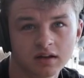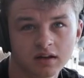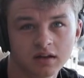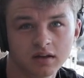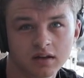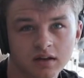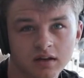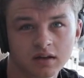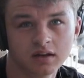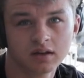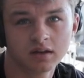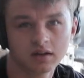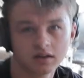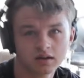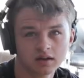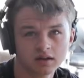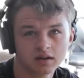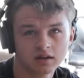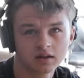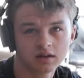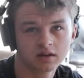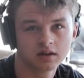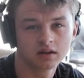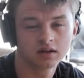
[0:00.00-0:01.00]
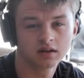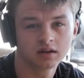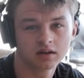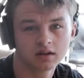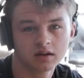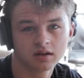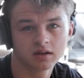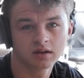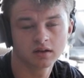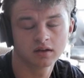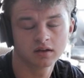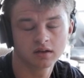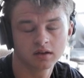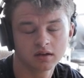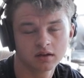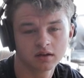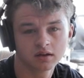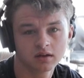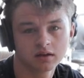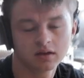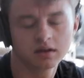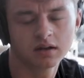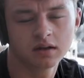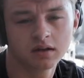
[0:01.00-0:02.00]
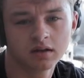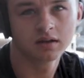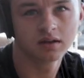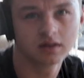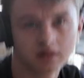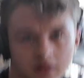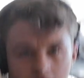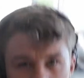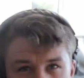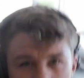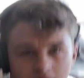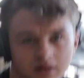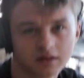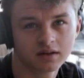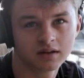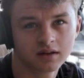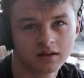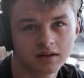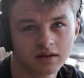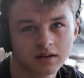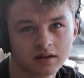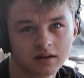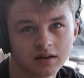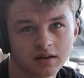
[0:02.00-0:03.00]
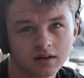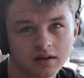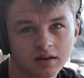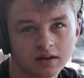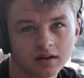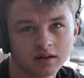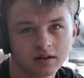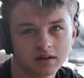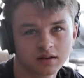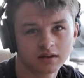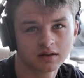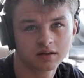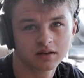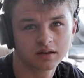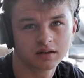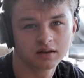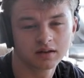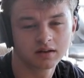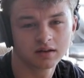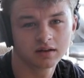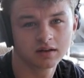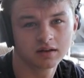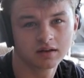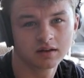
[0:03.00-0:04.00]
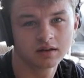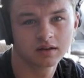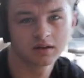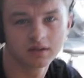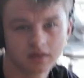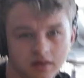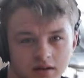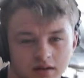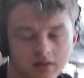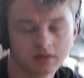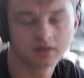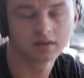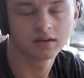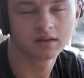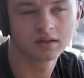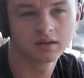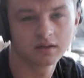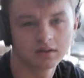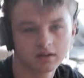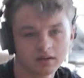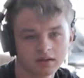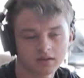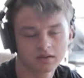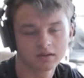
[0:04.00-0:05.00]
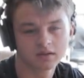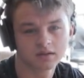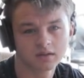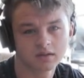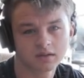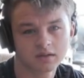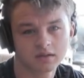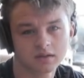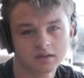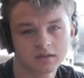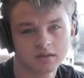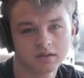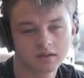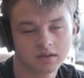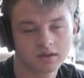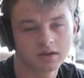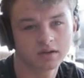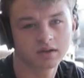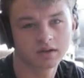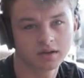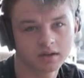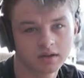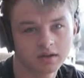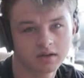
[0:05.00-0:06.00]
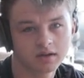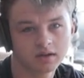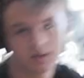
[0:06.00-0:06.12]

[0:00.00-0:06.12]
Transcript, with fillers: and I need, I don't want to set the phone. I gotta. I'm vlogging right now, if you're asking. But I need help with the TikTok. Okay.